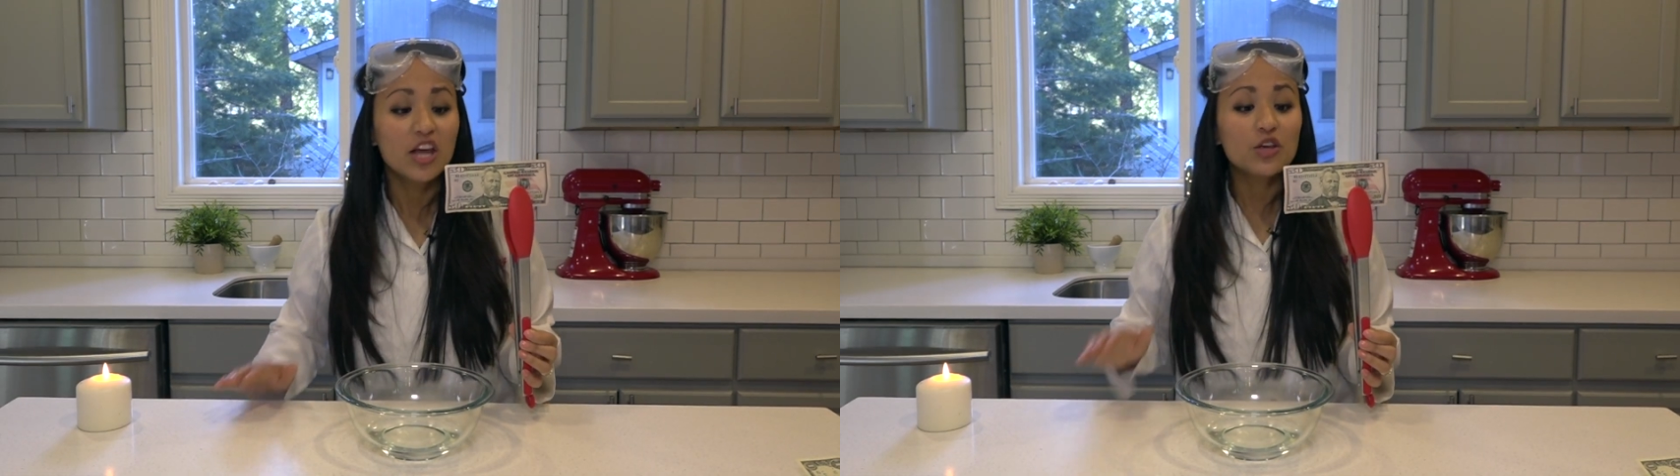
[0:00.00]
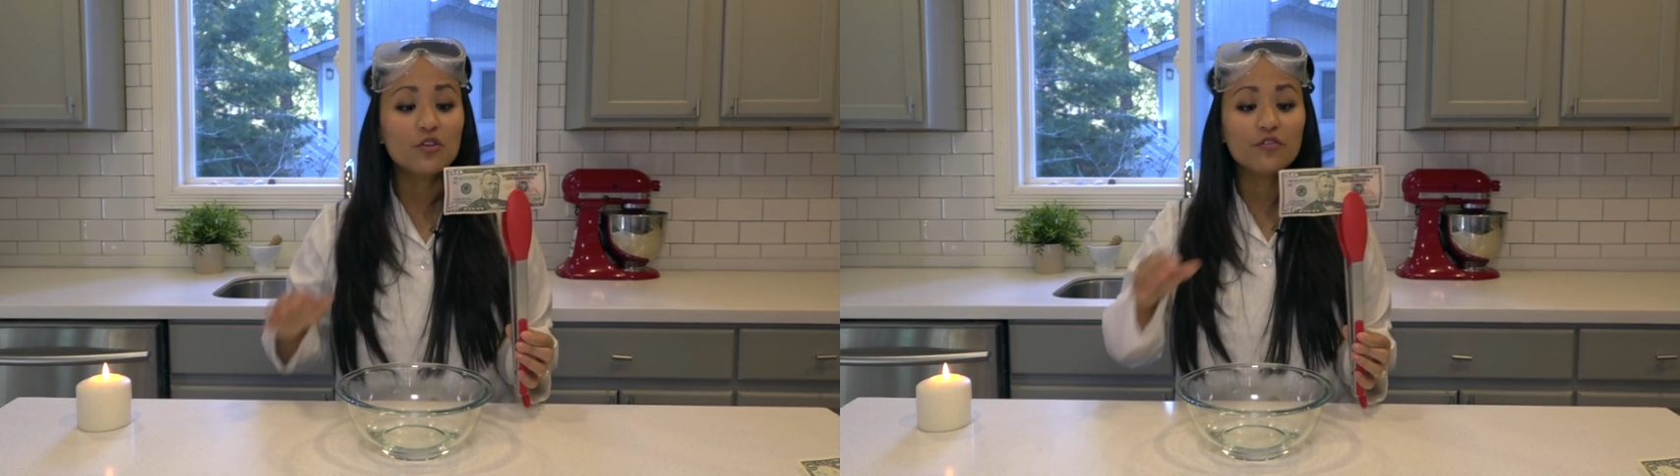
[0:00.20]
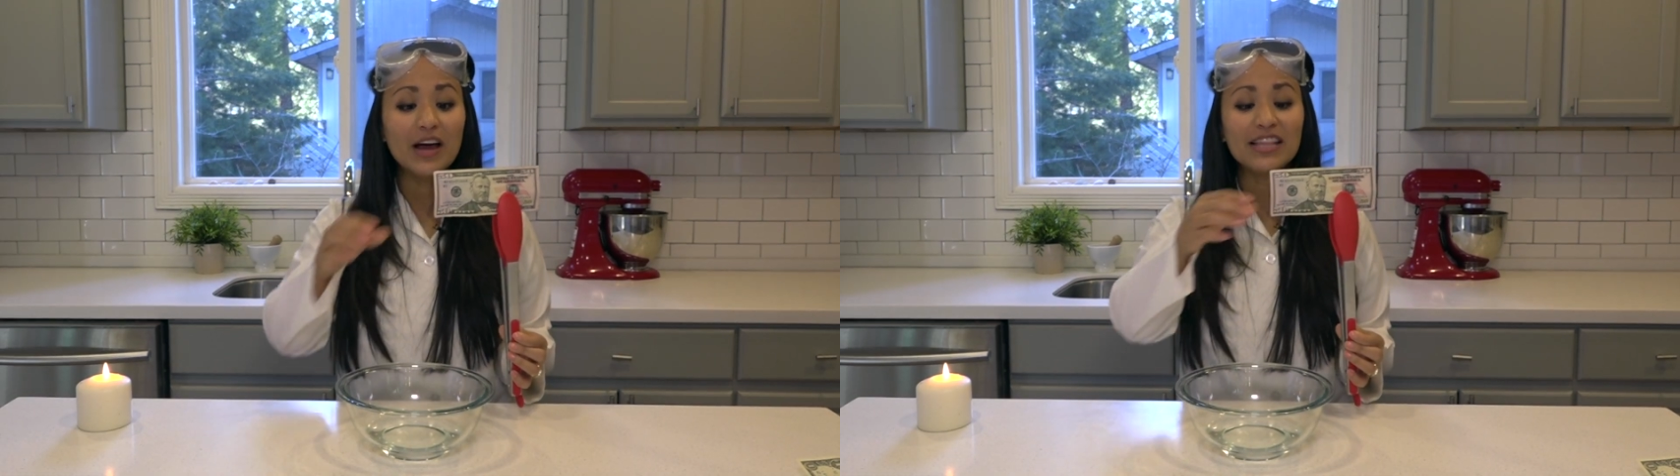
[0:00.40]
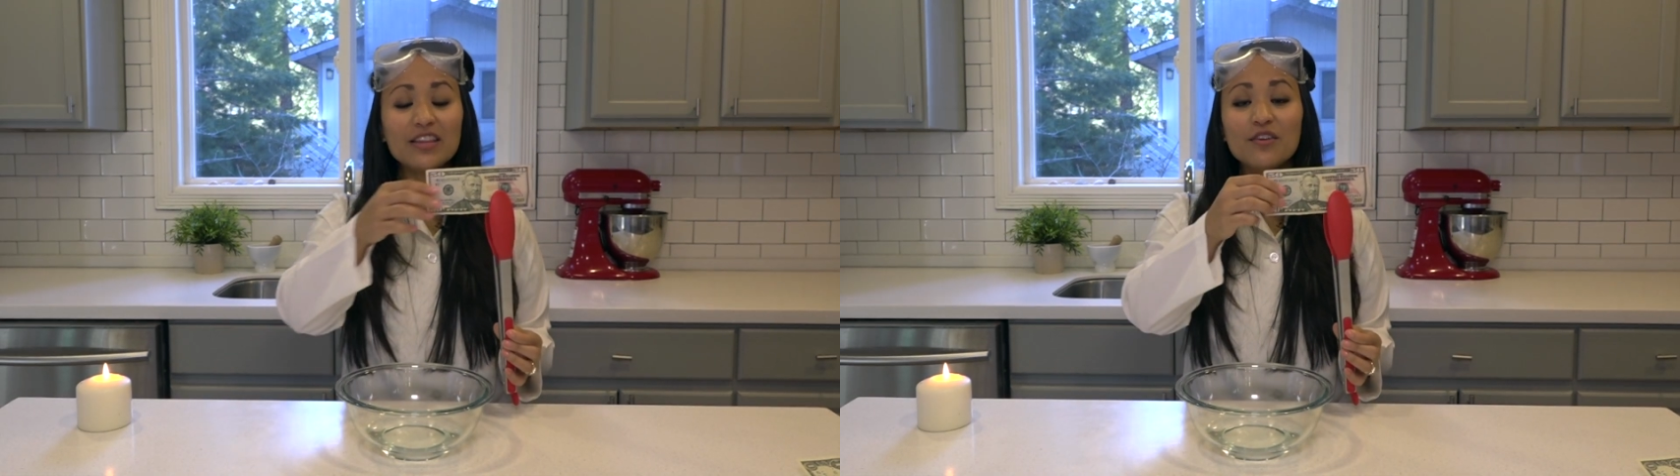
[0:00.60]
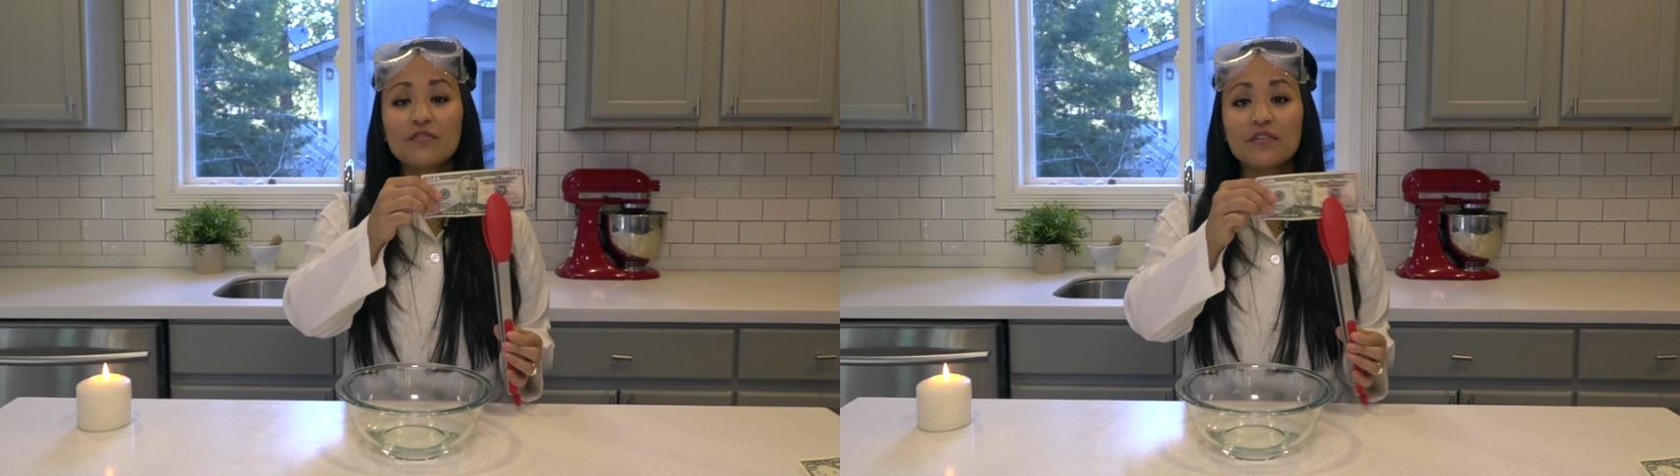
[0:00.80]
you'll find that
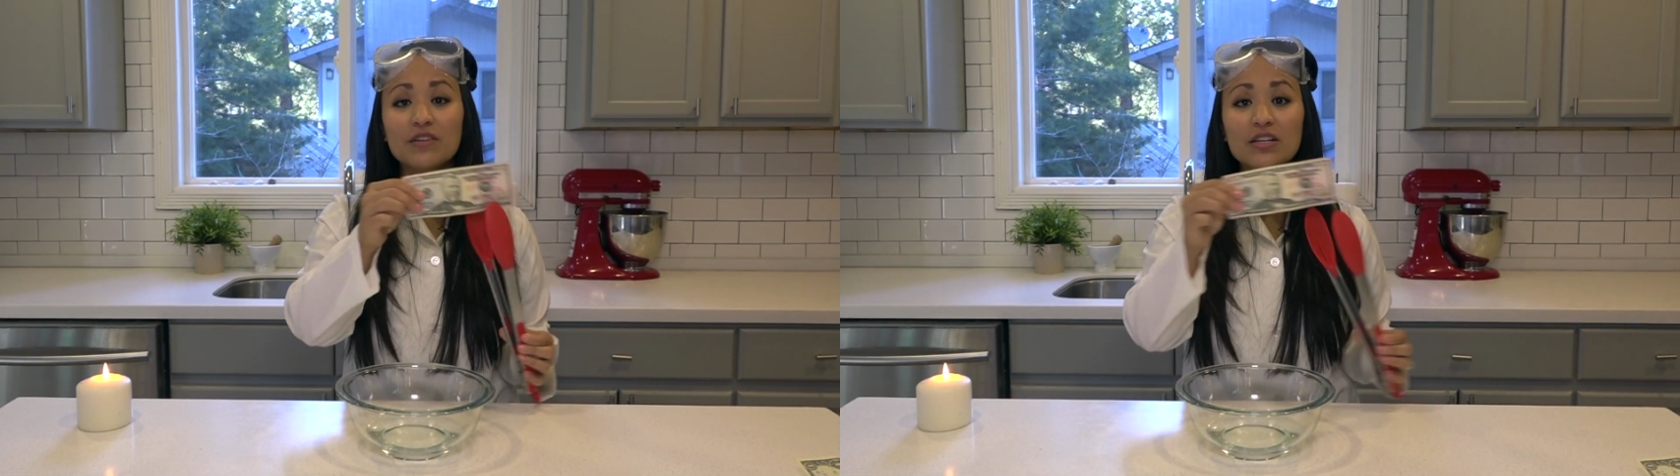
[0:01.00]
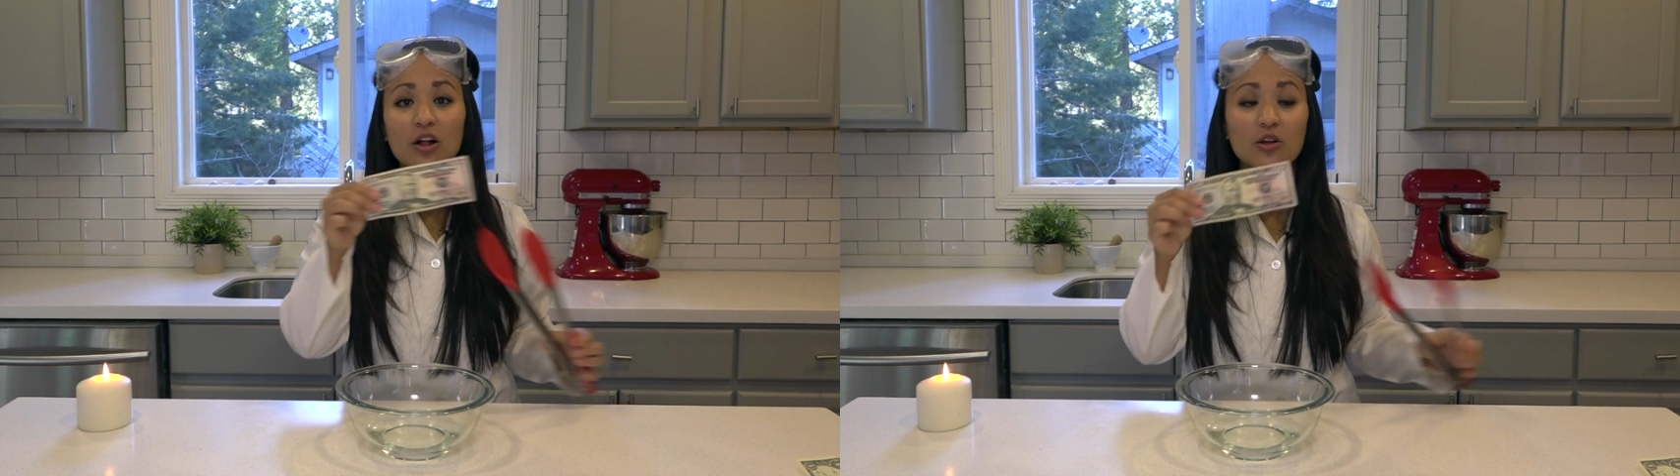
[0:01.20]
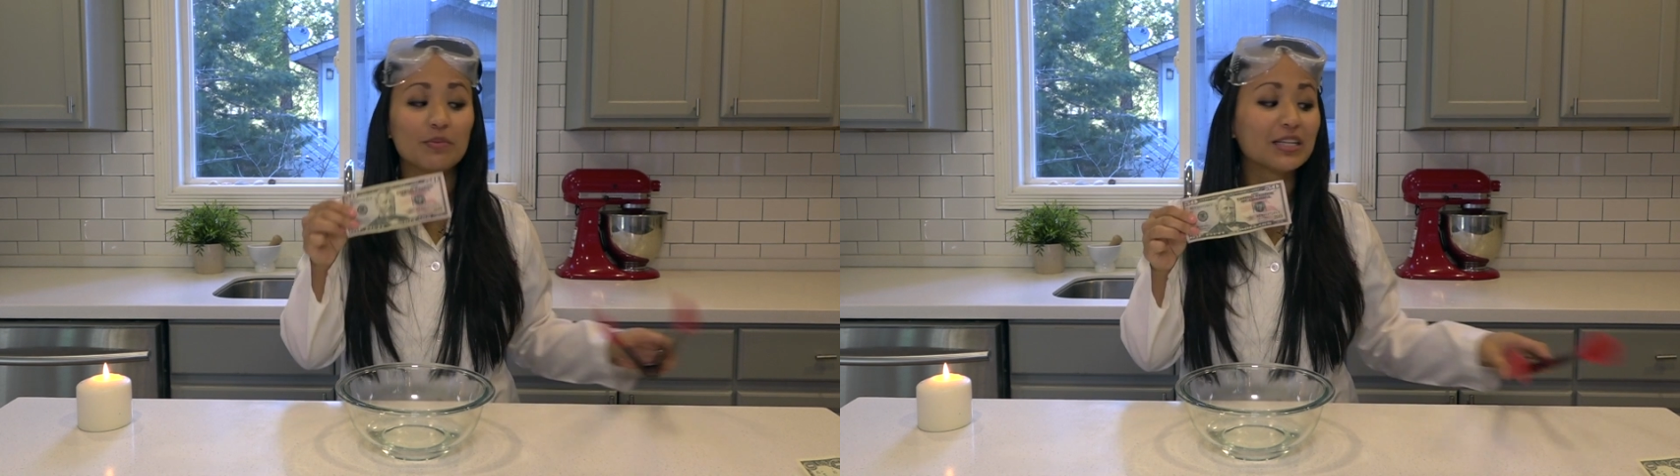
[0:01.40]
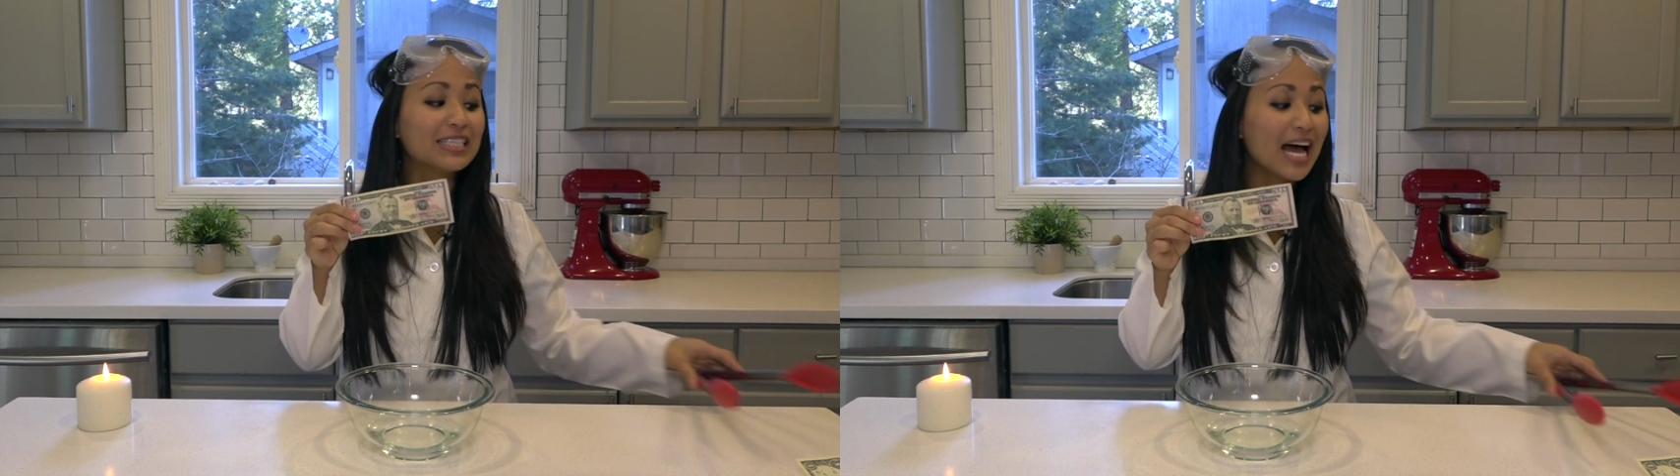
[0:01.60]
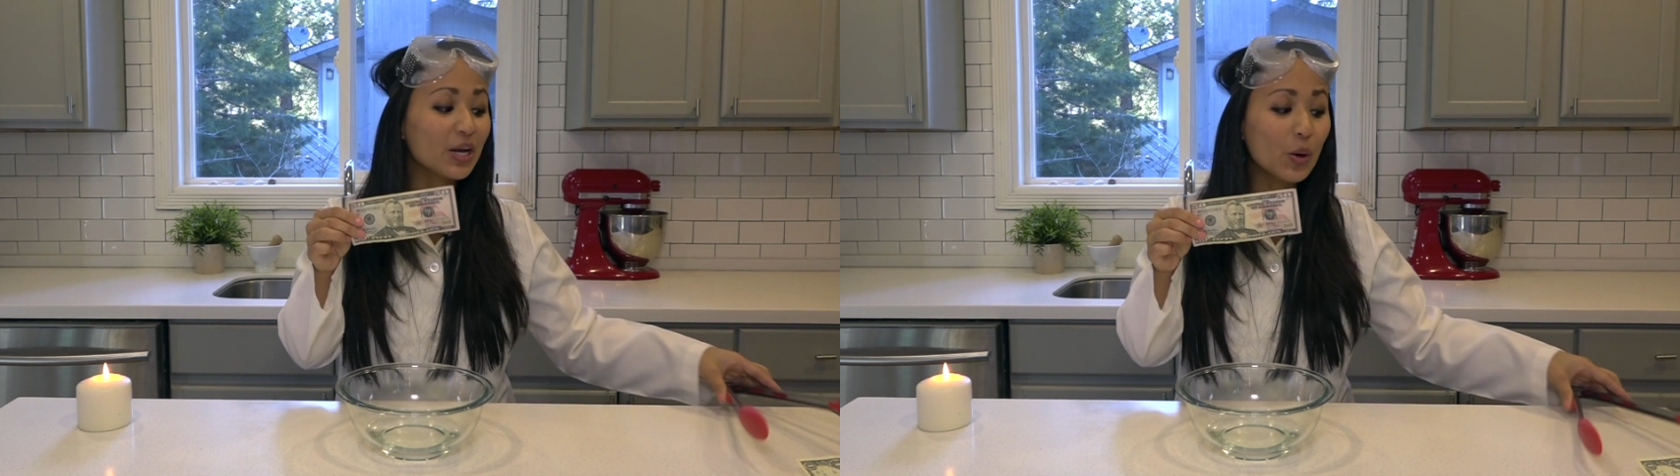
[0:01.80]
the $50 bill not